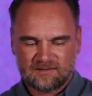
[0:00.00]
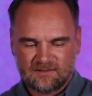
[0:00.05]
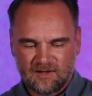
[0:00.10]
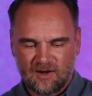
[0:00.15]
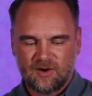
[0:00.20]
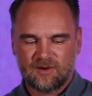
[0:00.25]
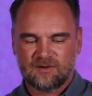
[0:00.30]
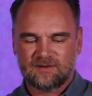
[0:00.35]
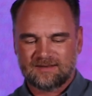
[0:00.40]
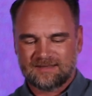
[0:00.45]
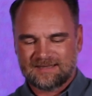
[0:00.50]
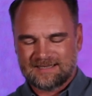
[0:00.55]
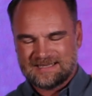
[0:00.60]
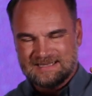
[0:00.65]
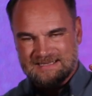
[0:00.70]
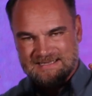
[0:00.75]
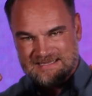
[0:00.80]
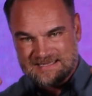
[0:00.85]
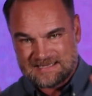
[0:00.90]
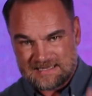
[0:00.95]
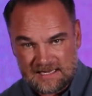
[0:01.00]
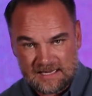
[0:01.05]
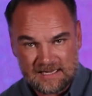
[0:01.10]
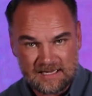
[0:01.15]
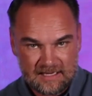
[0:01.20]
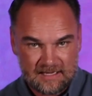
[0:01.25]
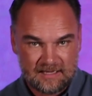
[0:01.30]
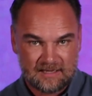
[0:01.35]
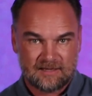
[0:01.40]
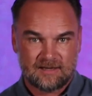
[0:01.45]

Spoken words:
don't see